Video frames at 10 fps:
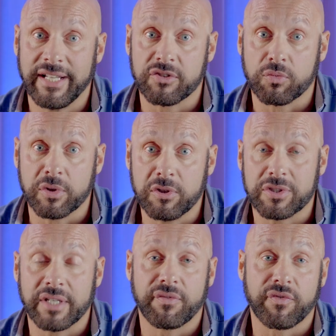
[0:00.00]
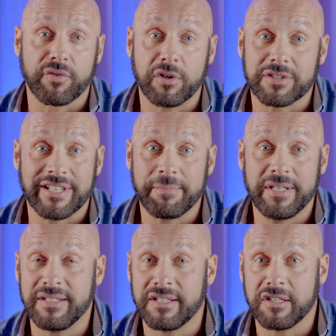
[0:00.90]
Its roots and fruits have
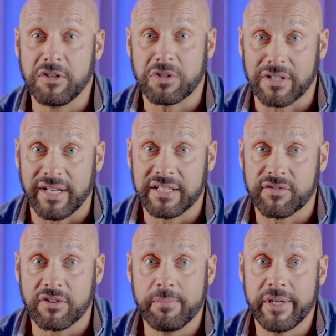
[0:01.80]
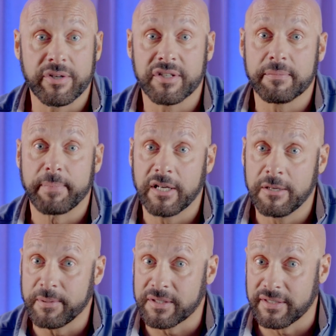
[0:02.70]
been utilized for a myriad of
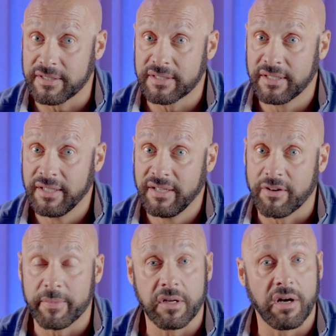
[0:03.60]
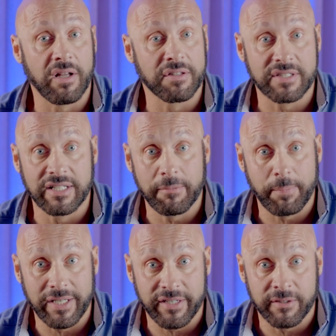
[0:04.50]
purposes, from enhancing
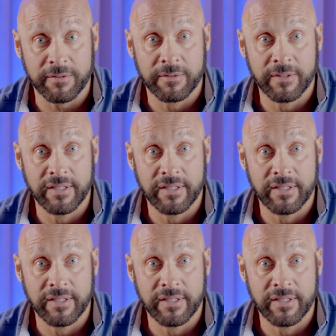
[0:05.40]
libido